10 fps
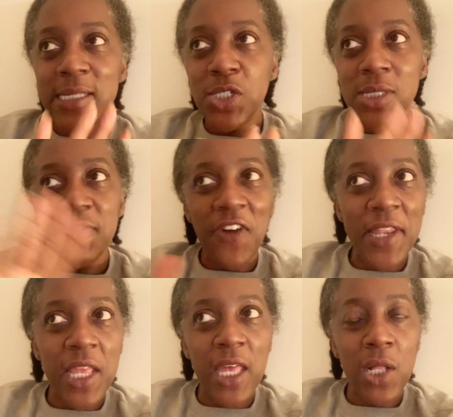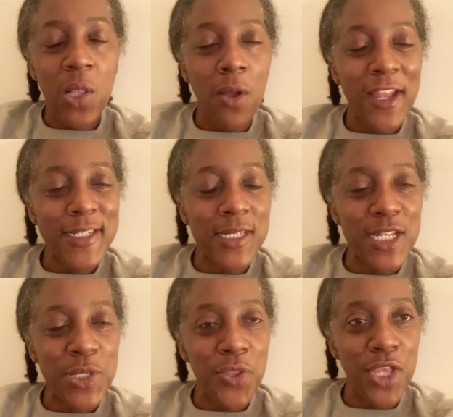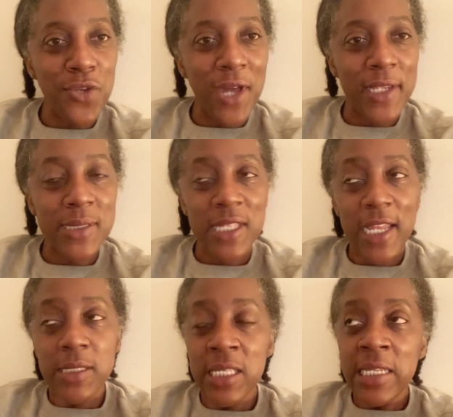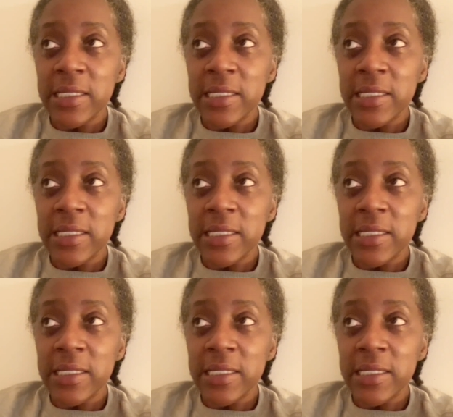just fighting and clawing to get to the United States.